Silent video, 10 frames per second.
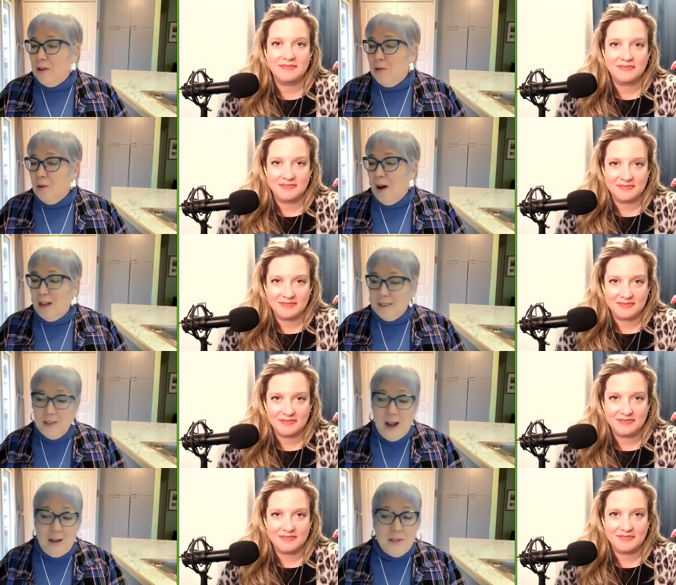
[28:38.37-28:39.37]
Speaker 1: you also
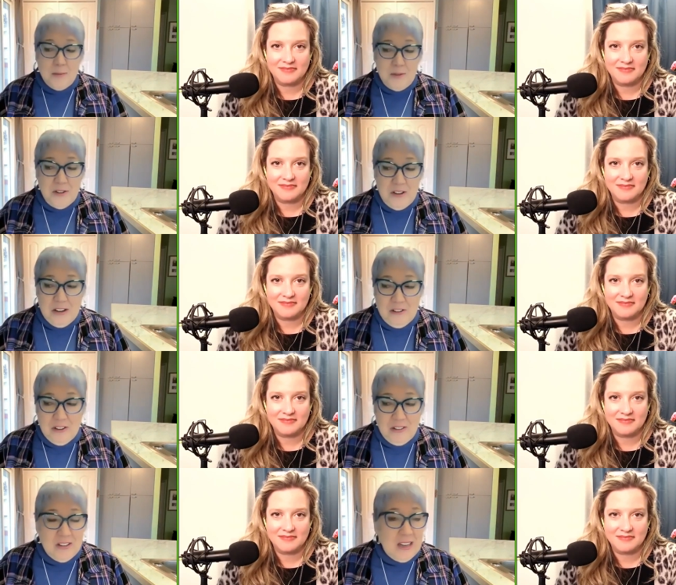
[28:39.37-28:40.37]
have some
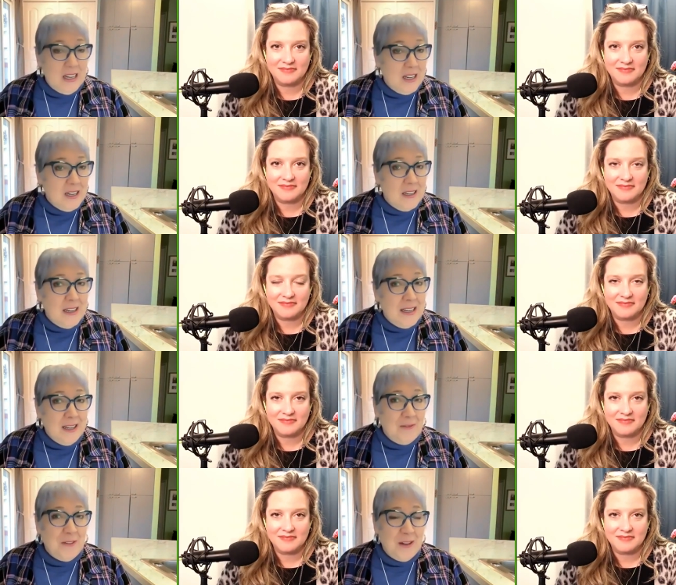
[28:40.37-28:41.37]
suggestions in a
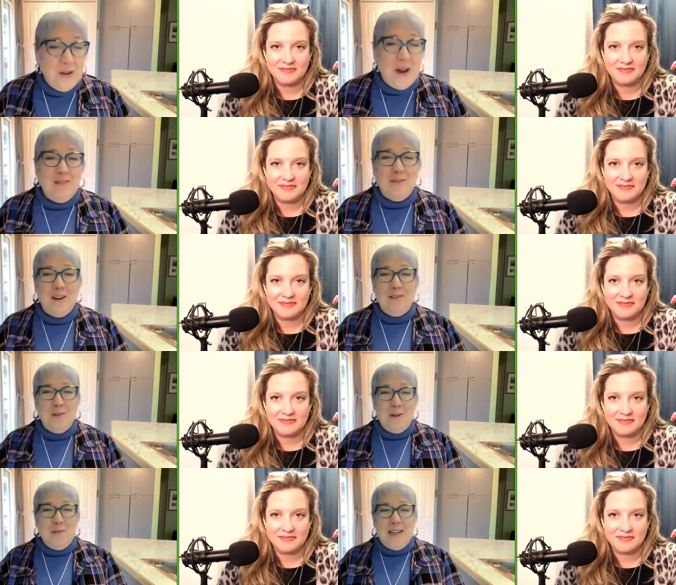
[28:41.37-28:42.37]
gift that you have for
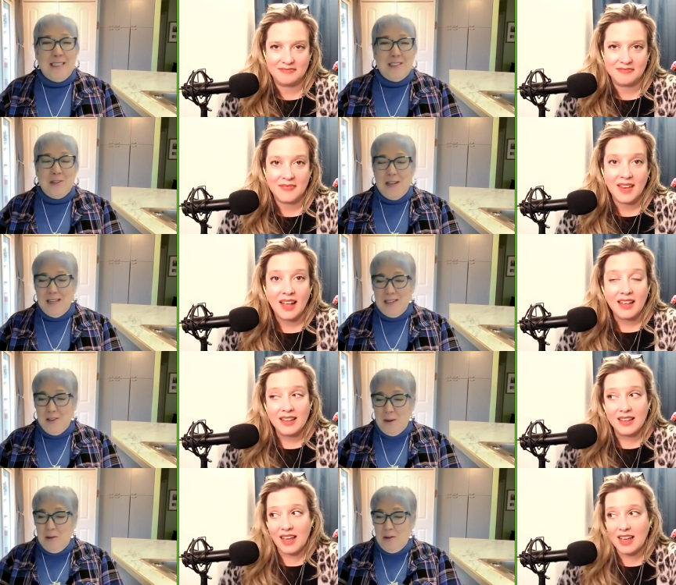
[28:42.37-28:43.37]
everyone, right? So tell us
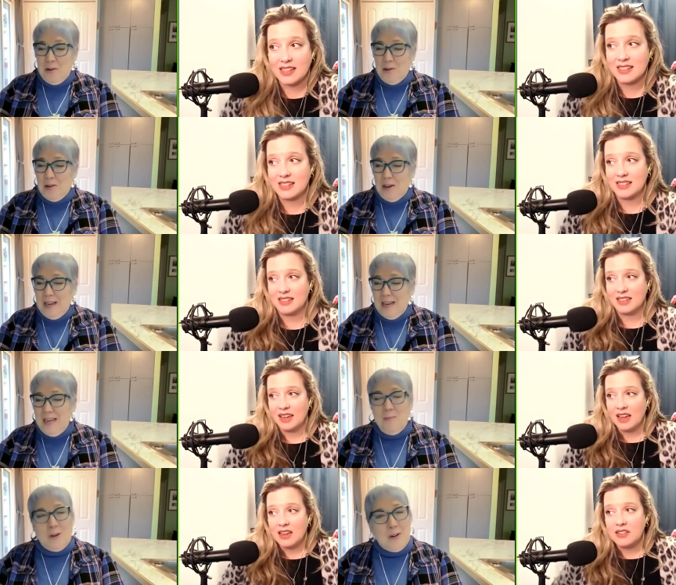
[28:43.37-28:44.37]
about yes.
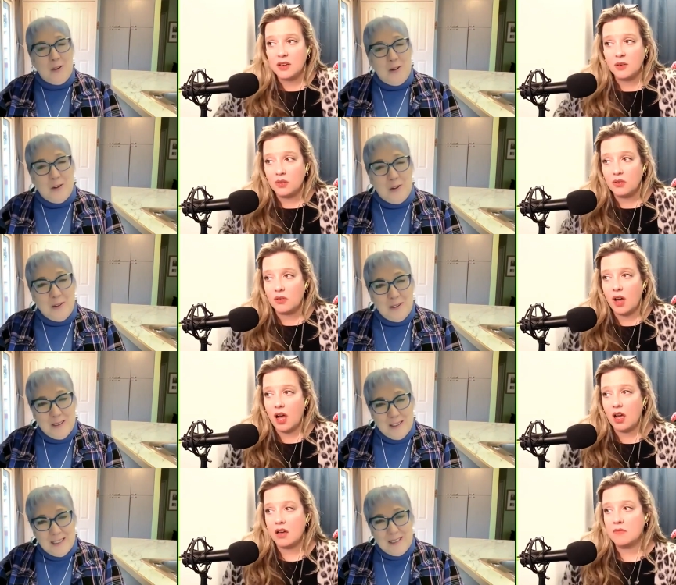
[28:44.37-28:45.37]
ebook.
Speaker 2: So, your-
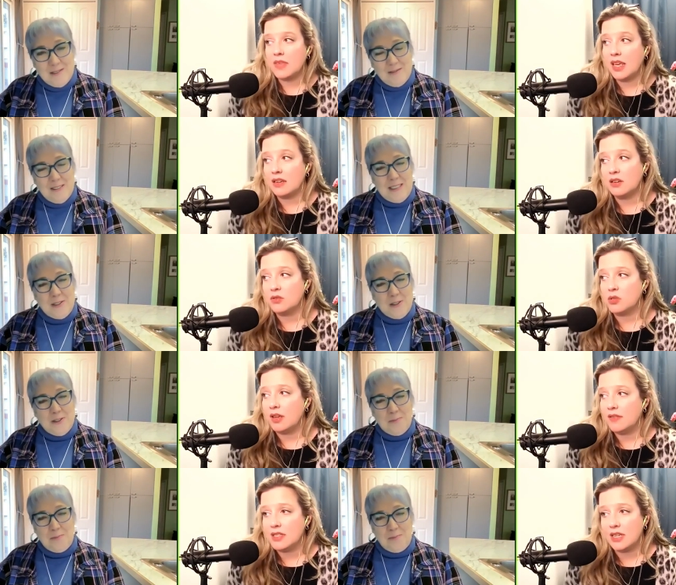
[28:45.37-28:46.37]
um, yeah, no. So I
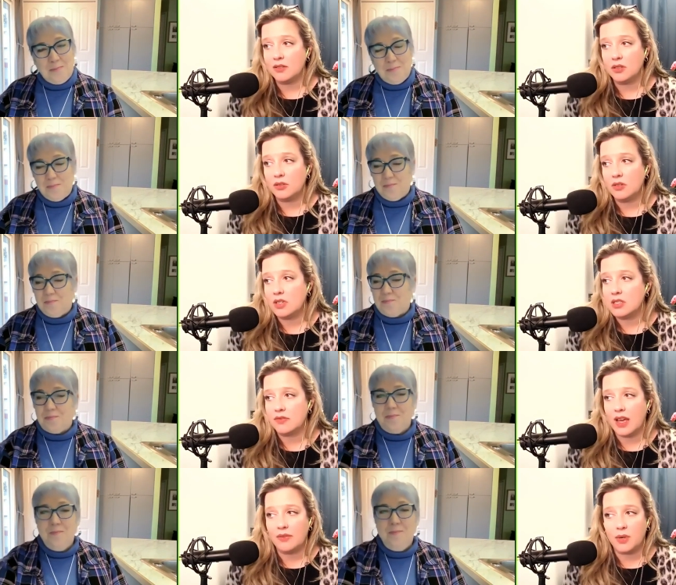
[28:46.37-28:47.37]
have a download that's
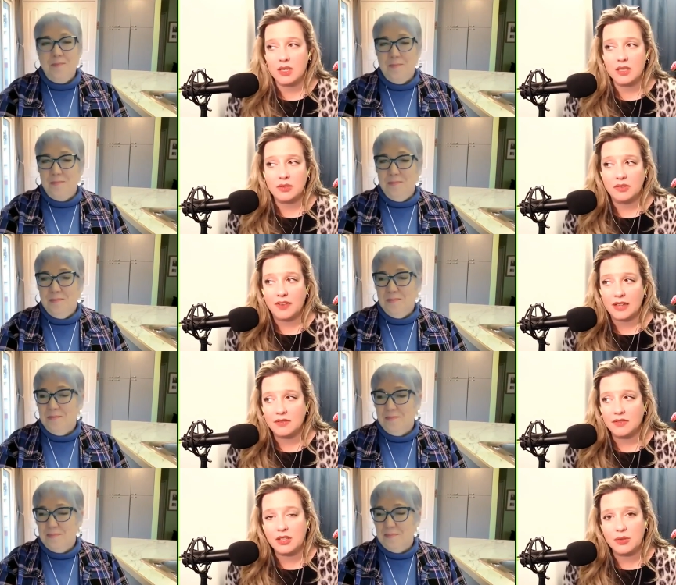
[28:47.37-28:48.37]
five ways to
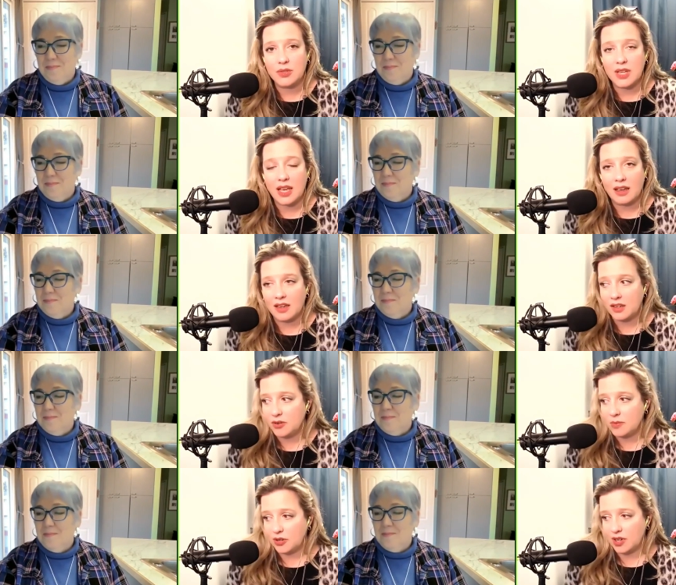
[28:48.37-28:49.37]
effectively use A I in your
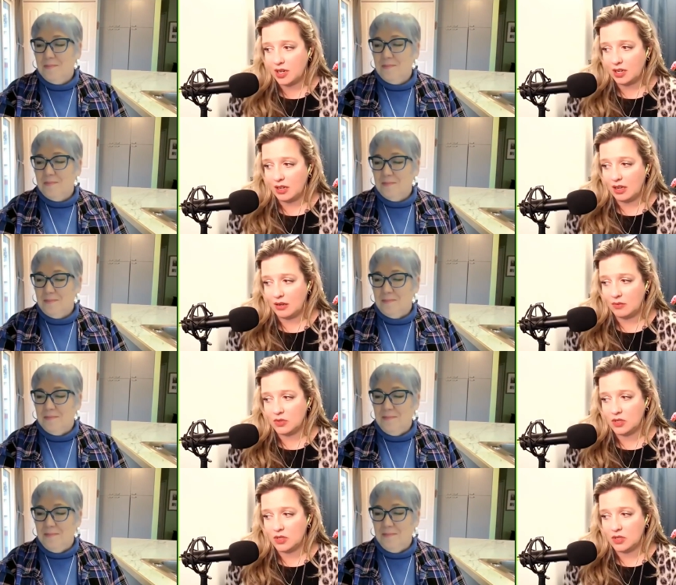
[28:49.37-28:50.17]
marketing. And we'll